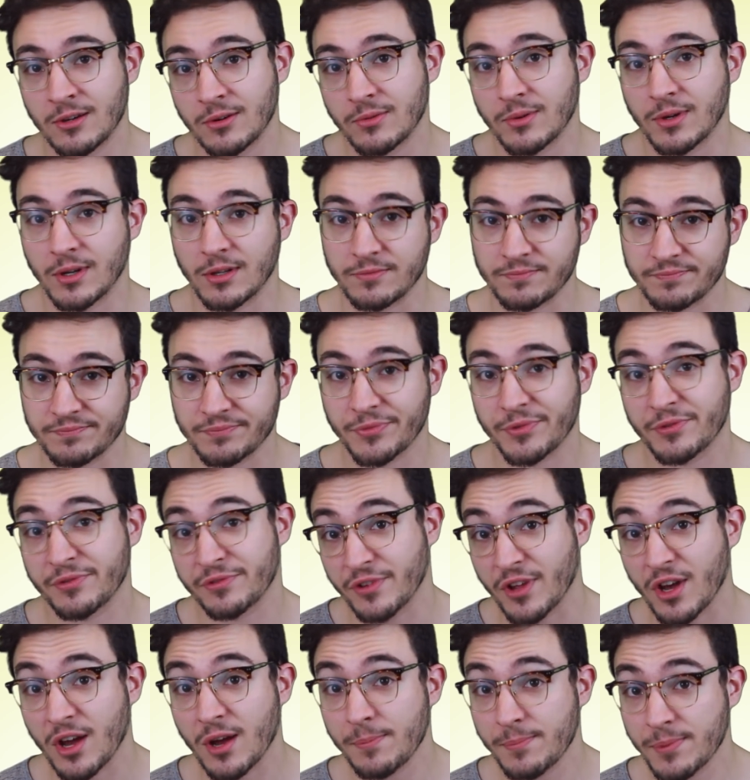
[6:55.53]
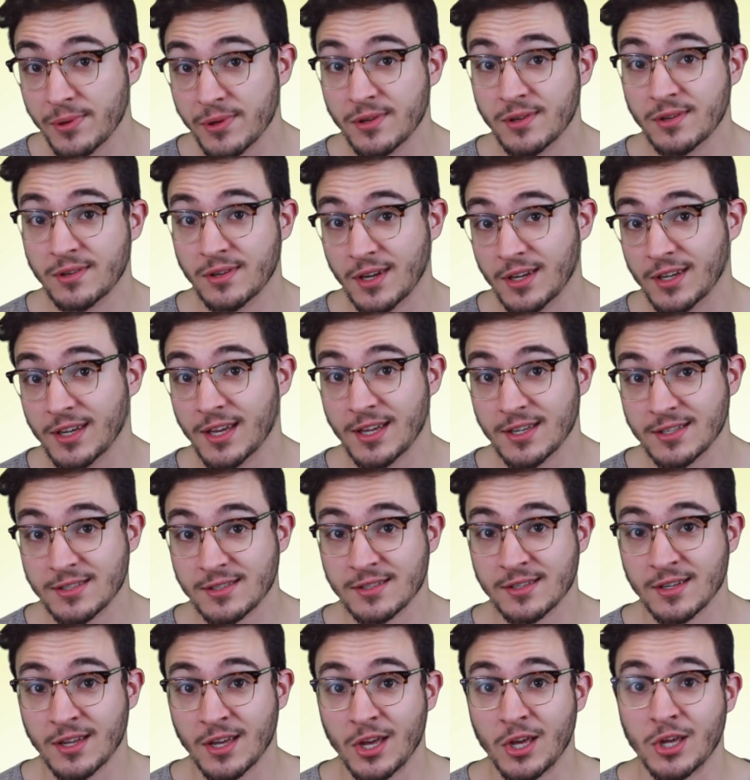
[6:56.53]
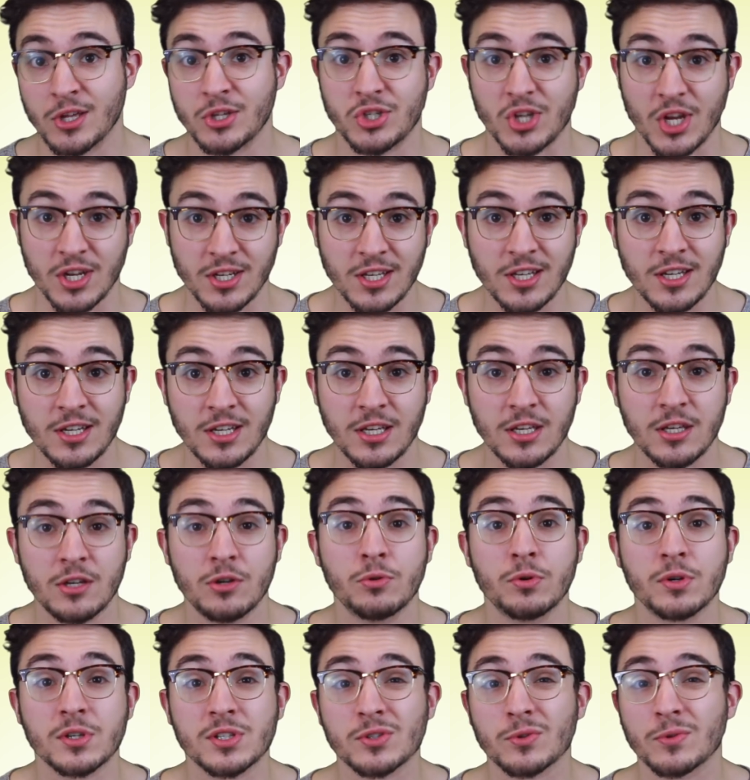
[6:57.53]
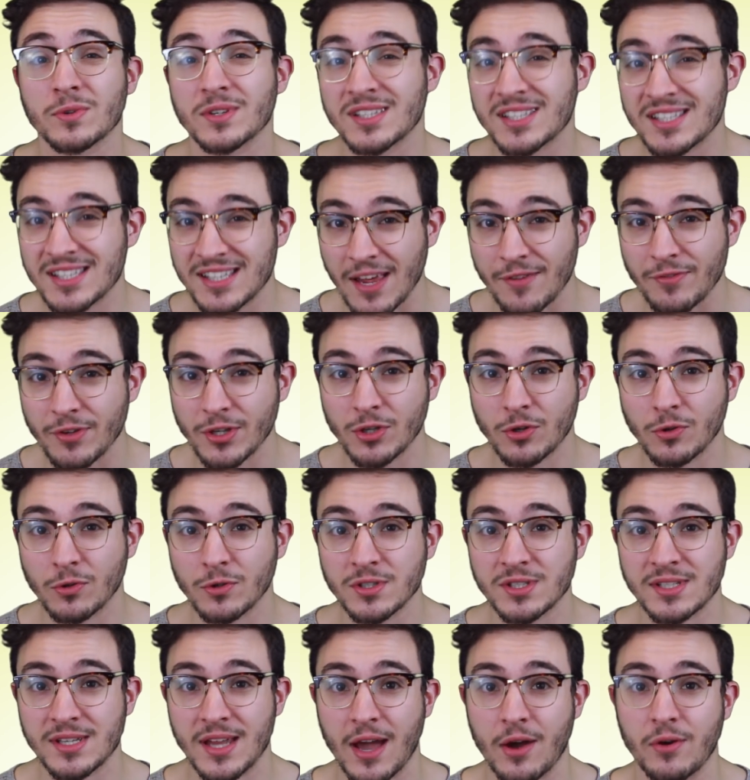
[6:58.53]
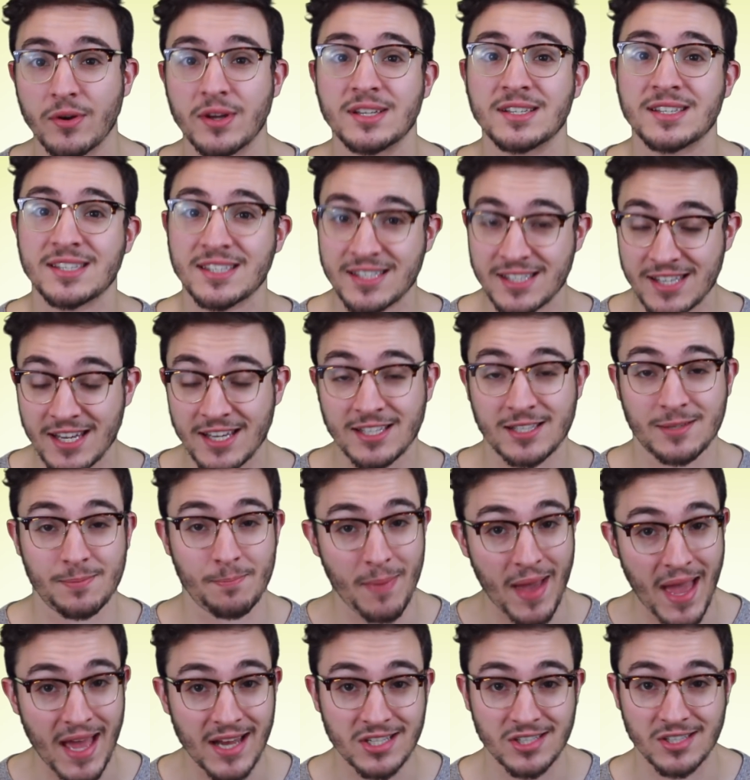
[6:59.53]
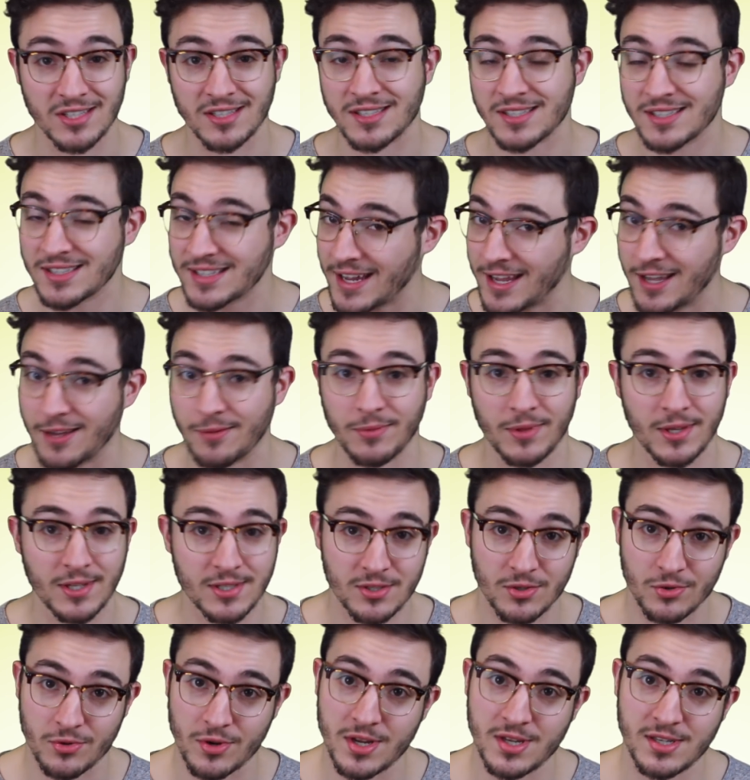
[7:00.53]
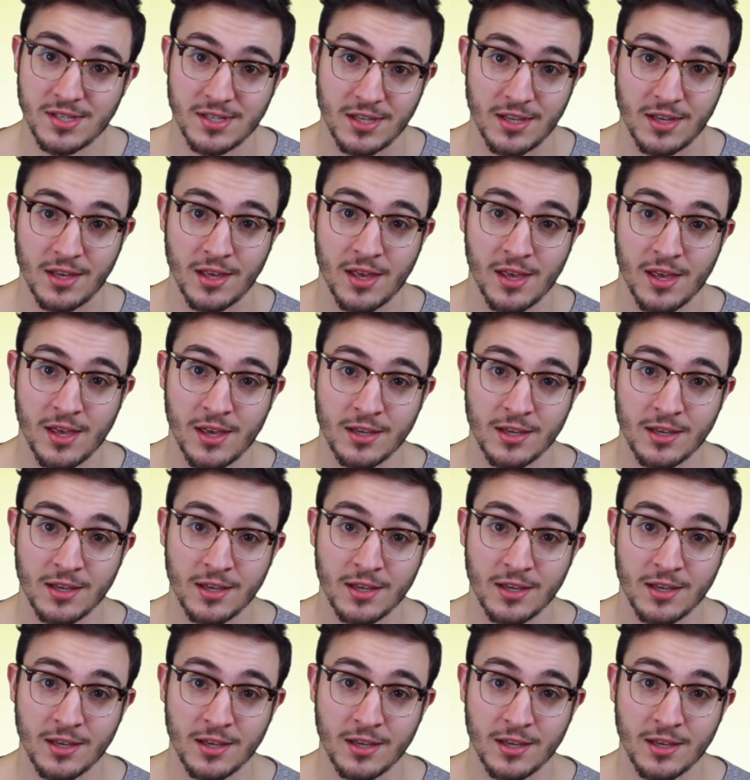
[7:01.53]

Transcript: well, flop, I guess, Giannini, who has scored 7 goals now in 6 matches. Damn, that's crazy.